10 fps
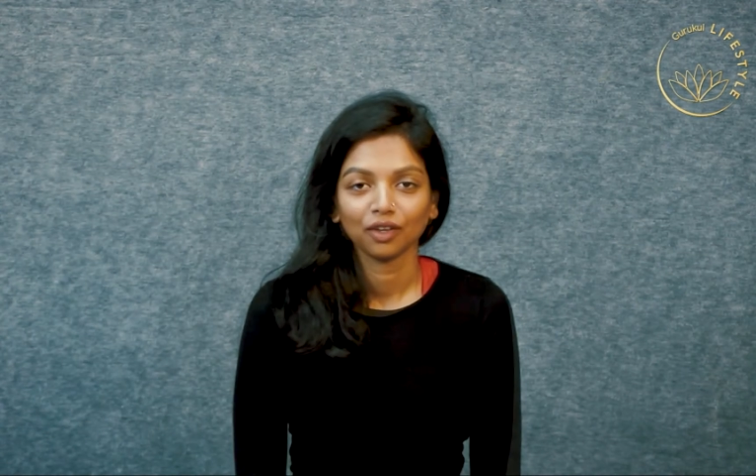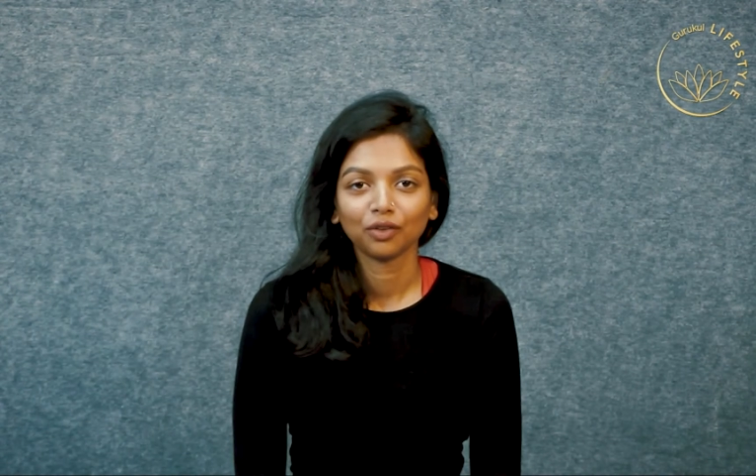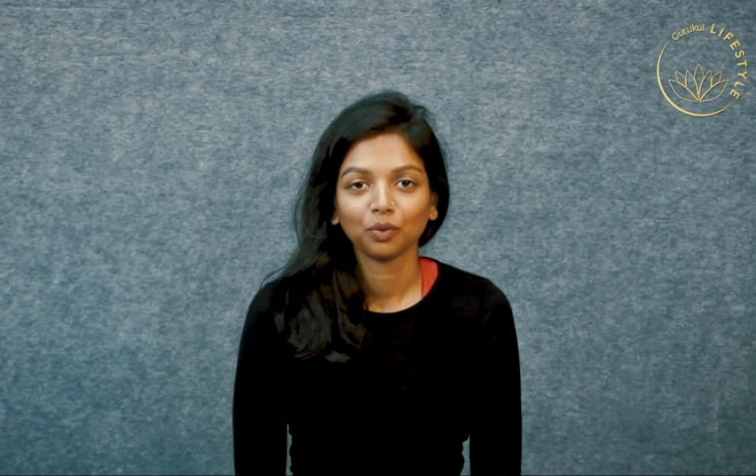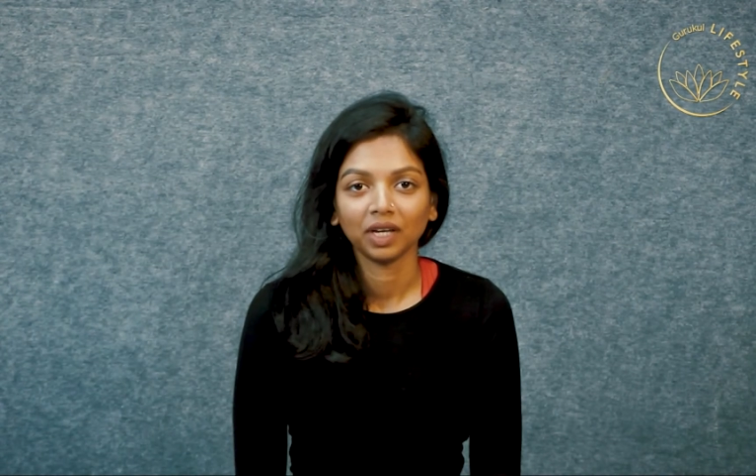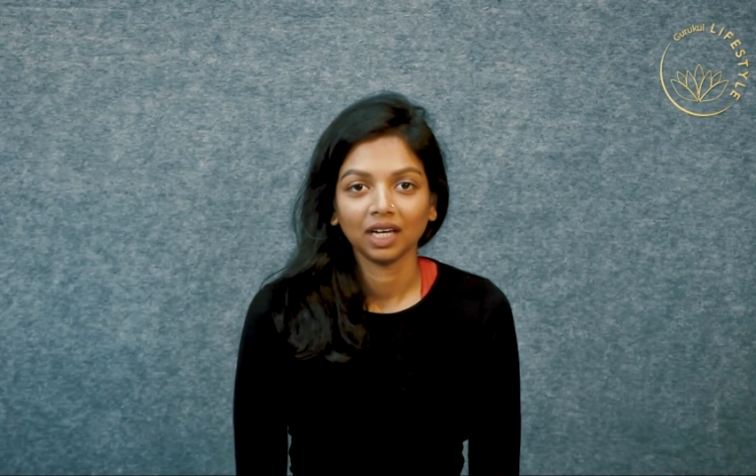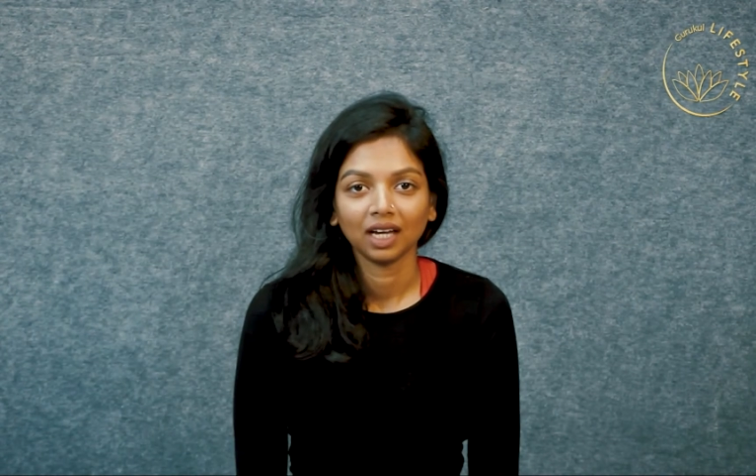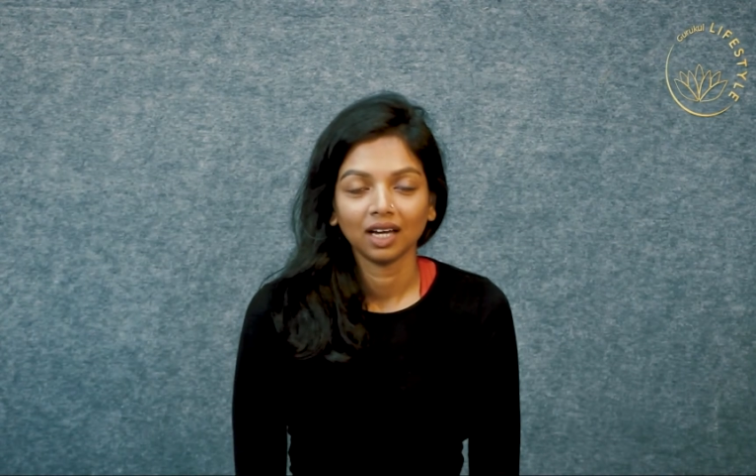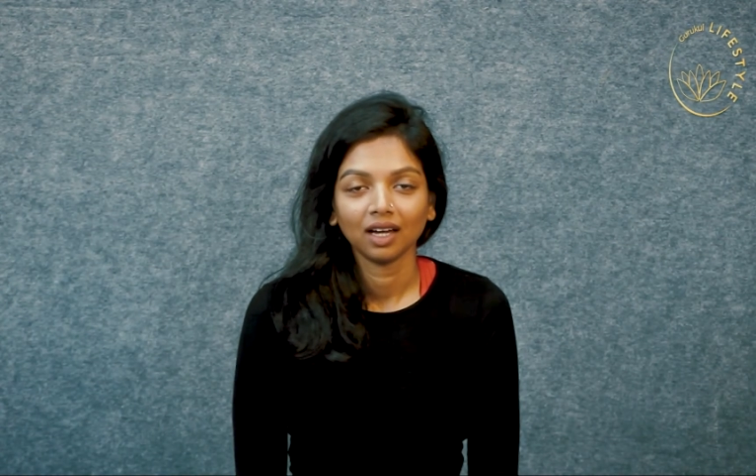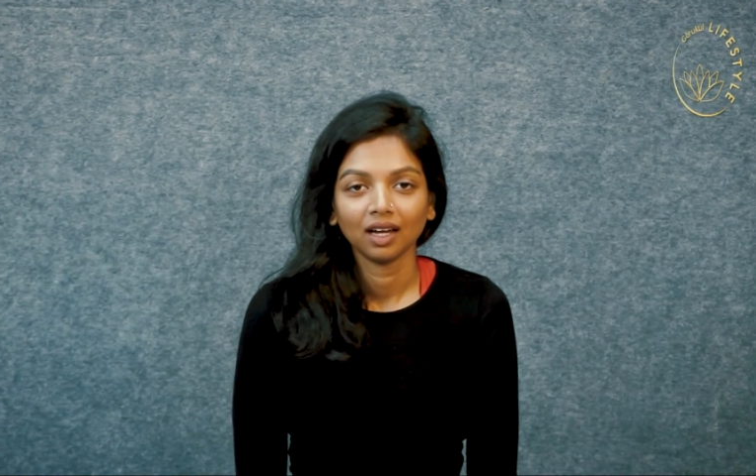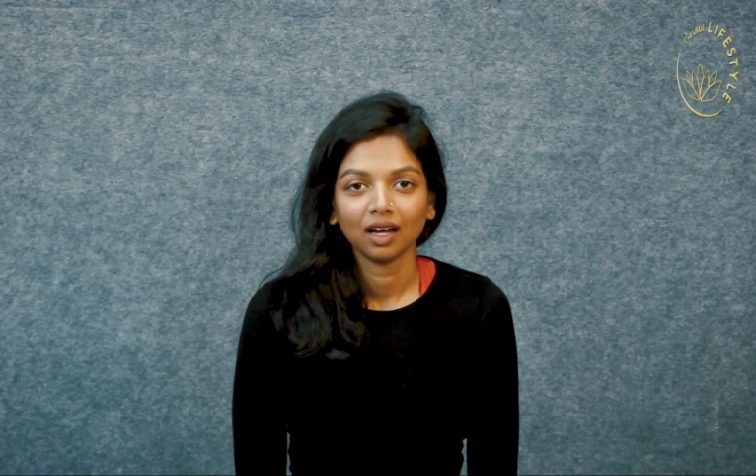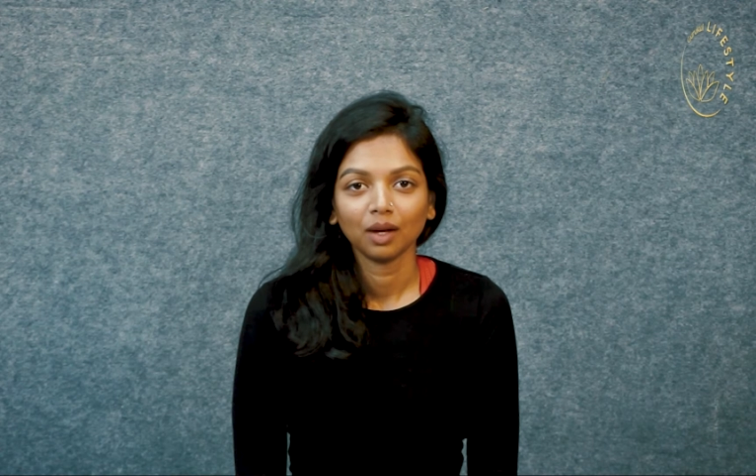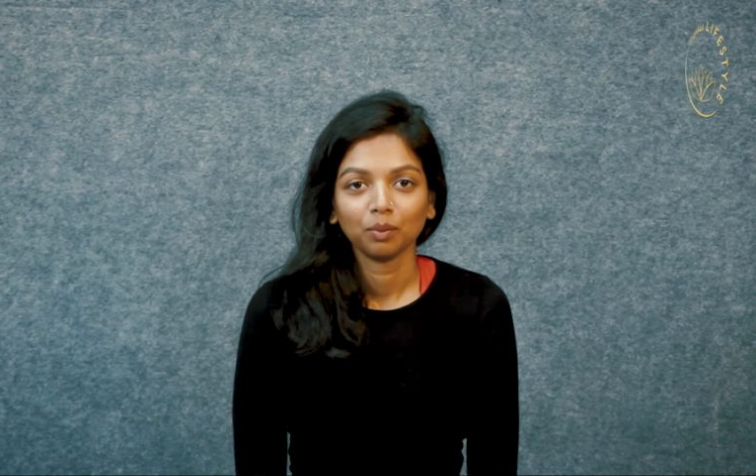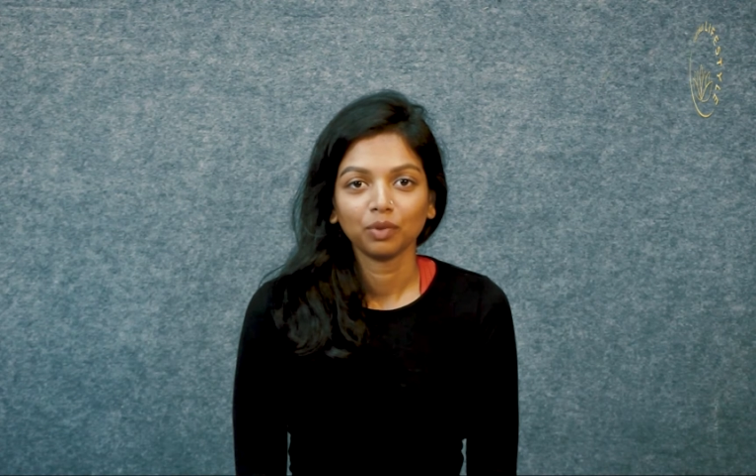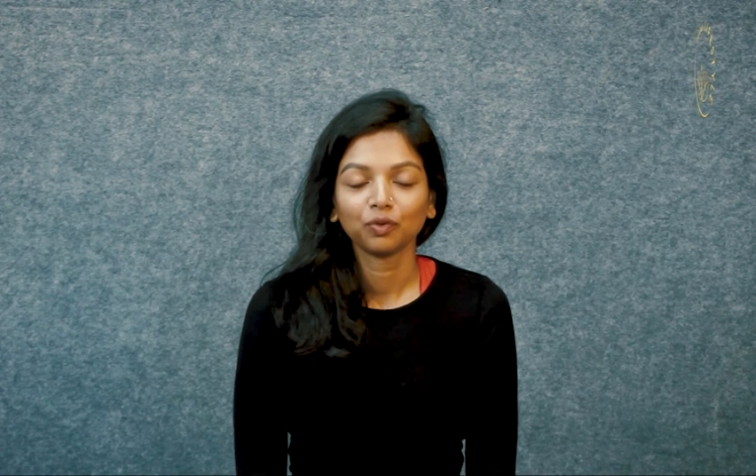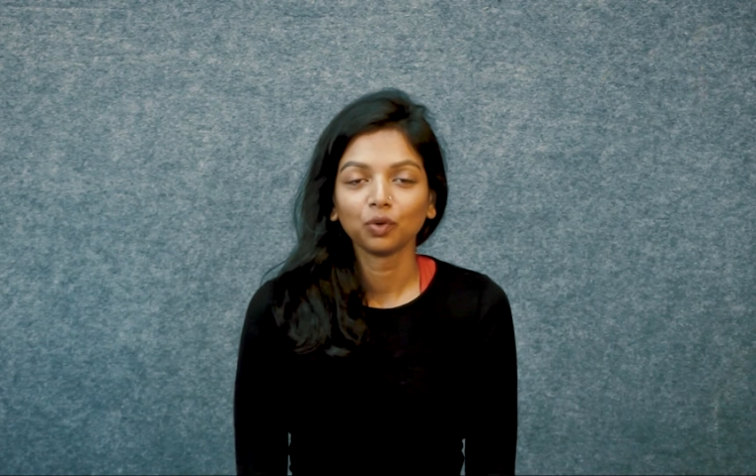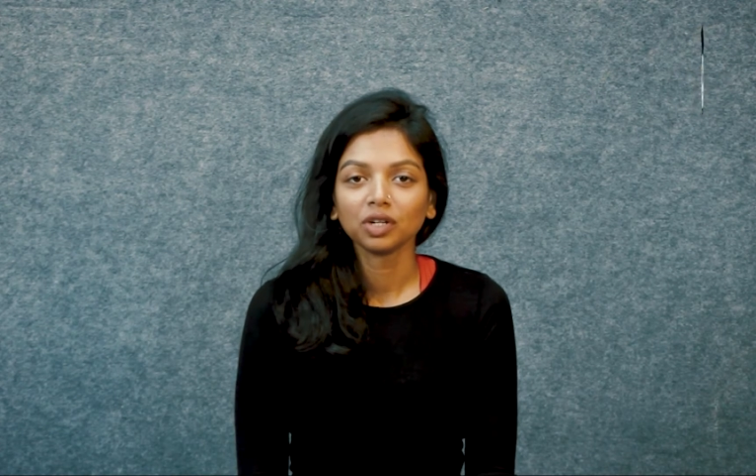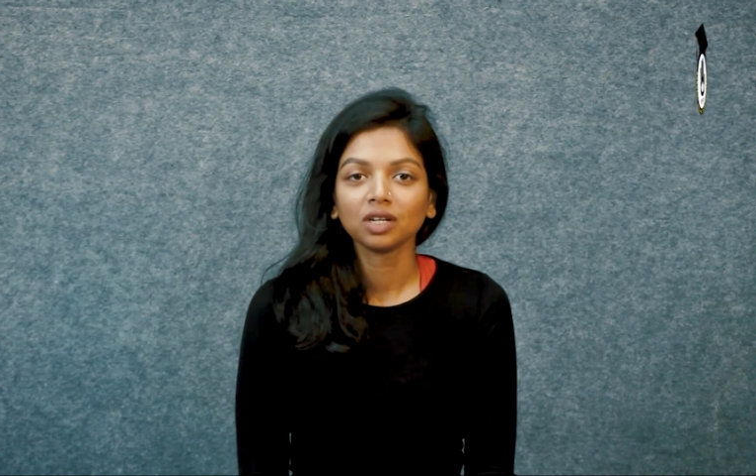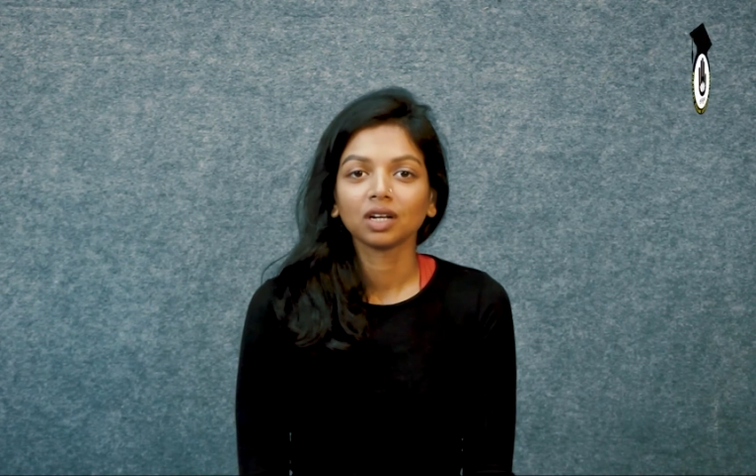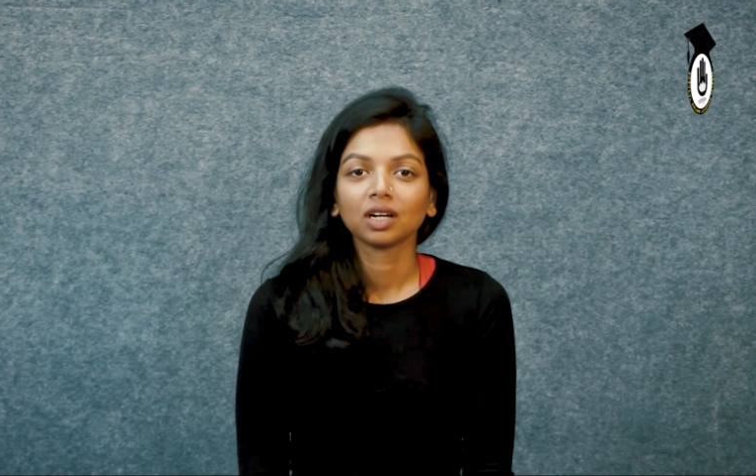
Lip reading: 3, before